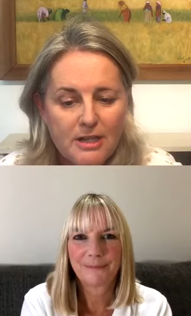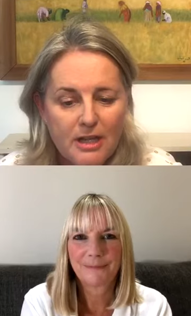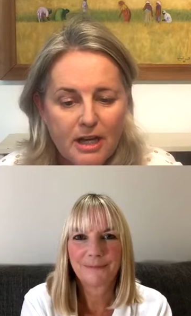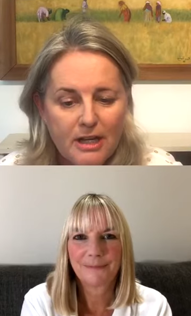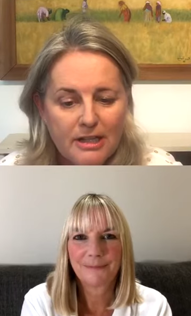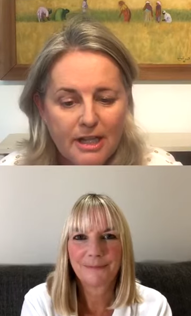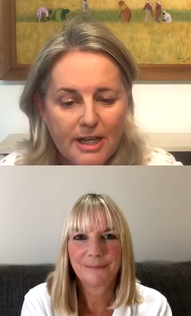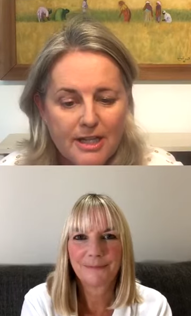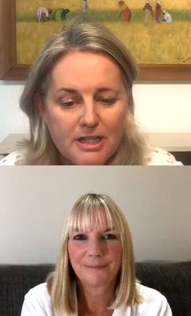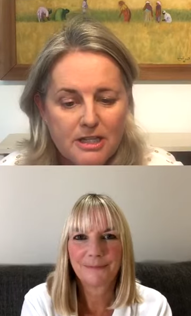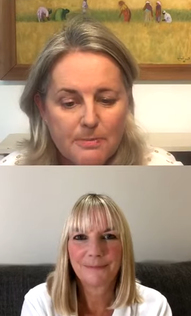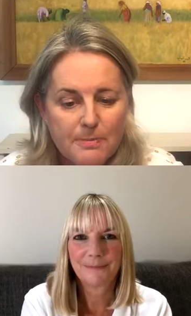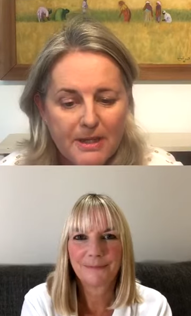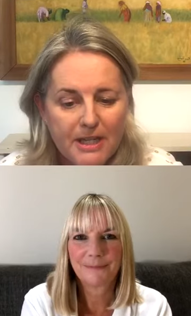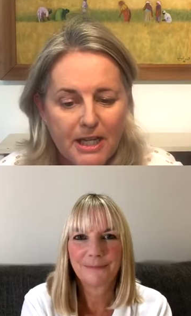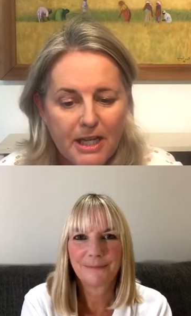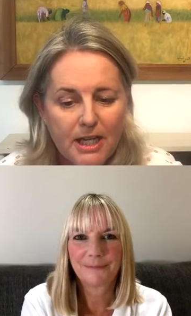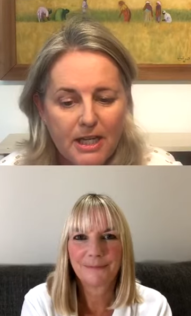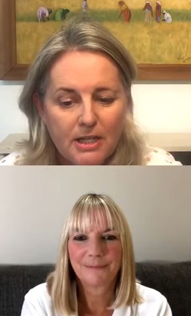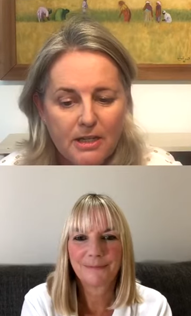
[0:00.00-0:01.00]
Speaker 1: I'd like to
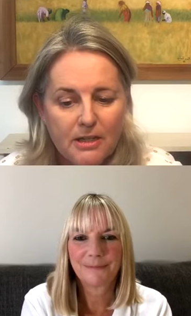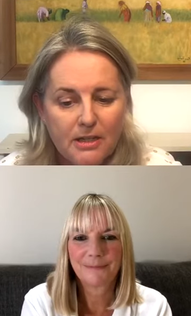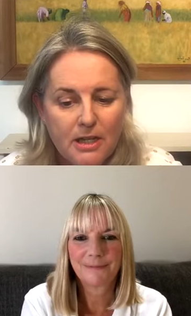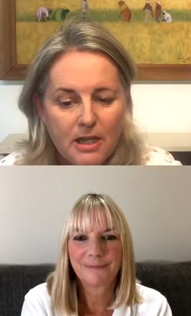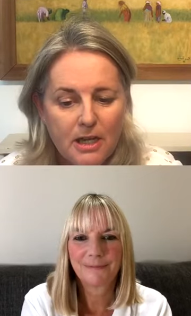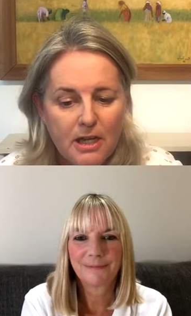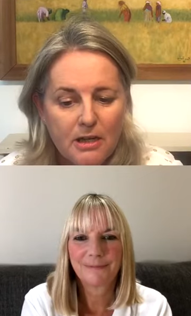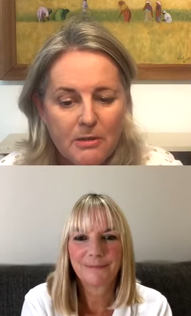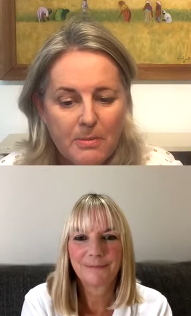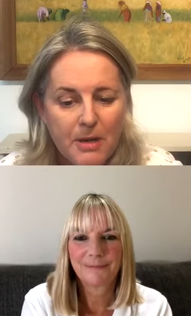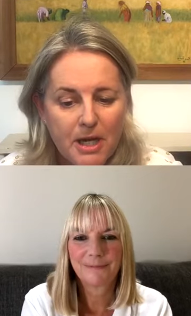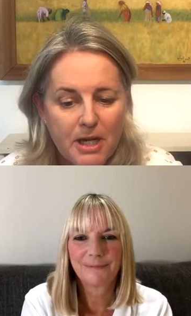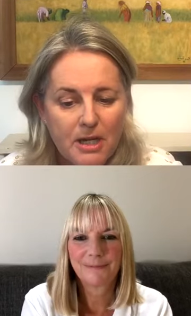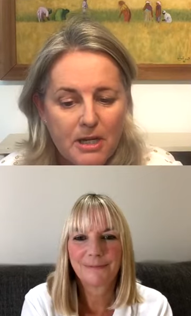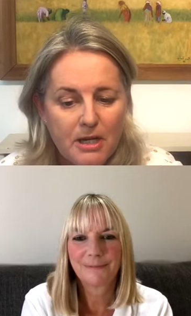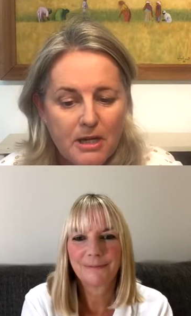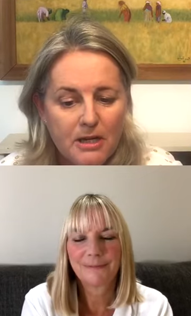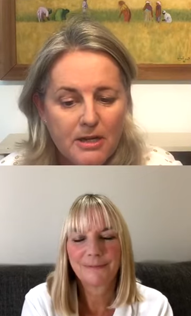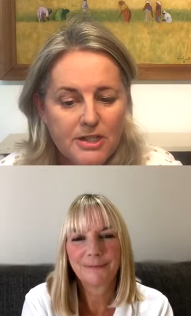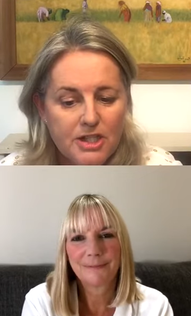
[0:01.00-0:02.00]
begin by
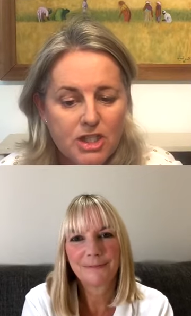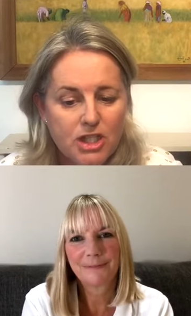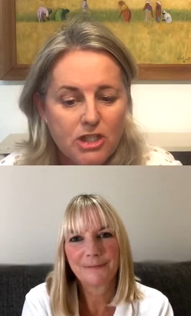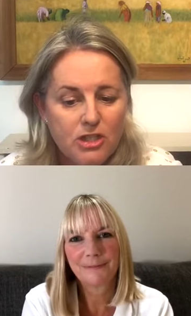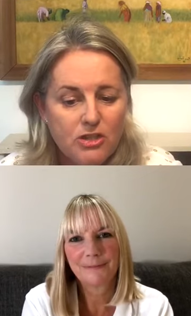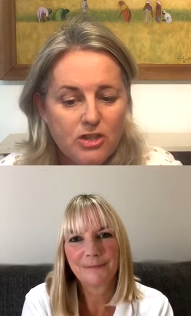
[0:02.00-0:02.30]
asking you